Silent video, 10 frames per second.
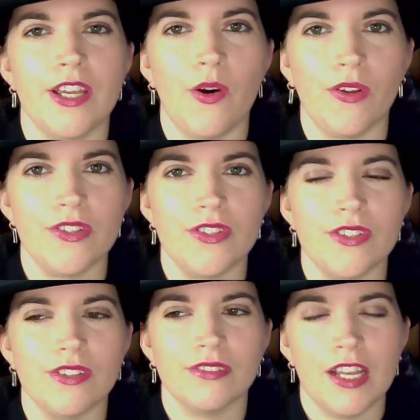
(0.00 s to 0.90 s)

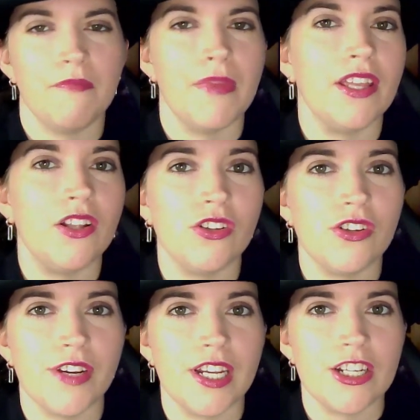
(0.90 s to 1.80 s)
gods, mythical
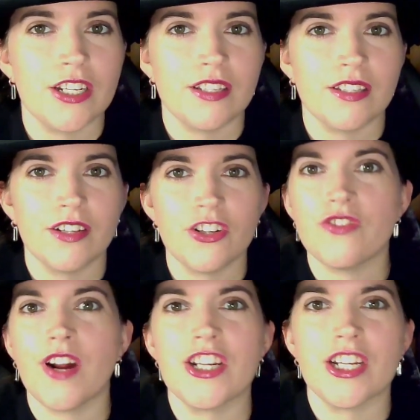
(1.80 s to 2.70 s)
creatures,
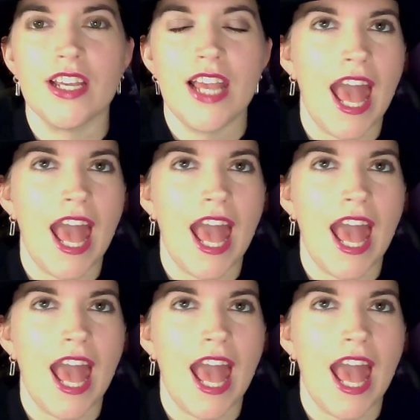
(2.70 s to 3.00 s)
treasure,